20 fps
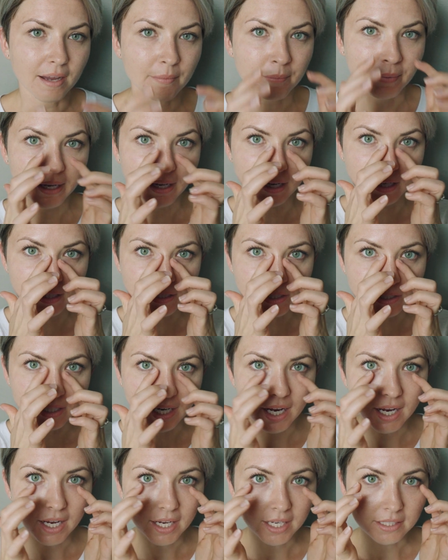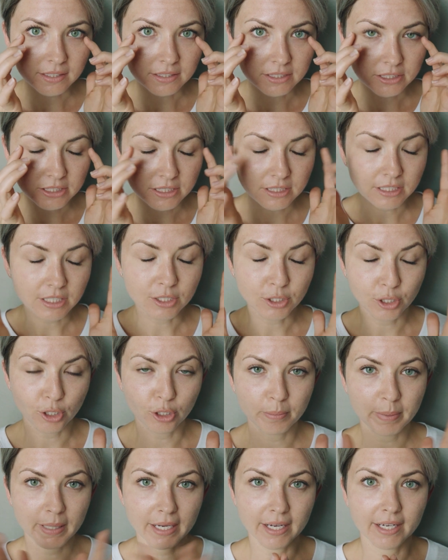My under eye, seriously,
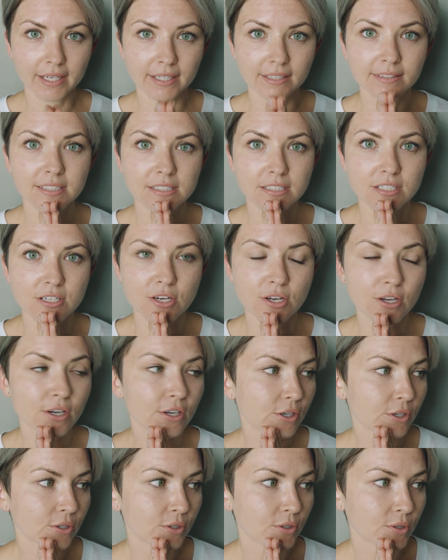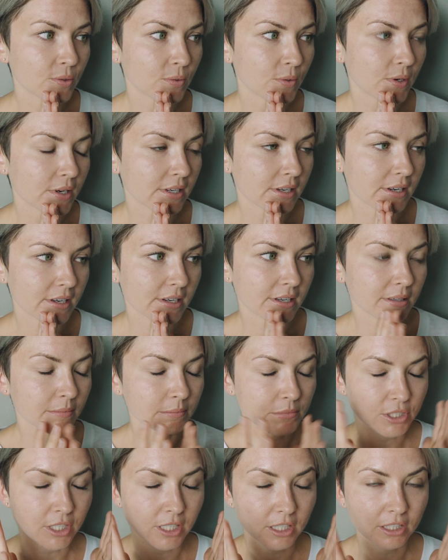no bags, no
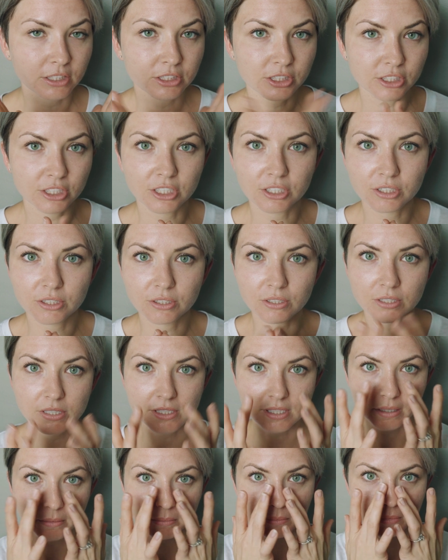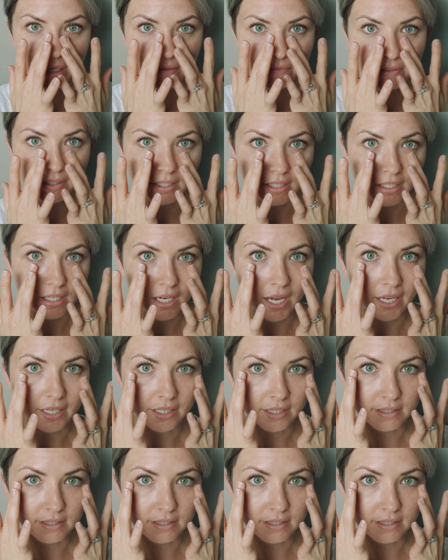dark circles. I'm loving it.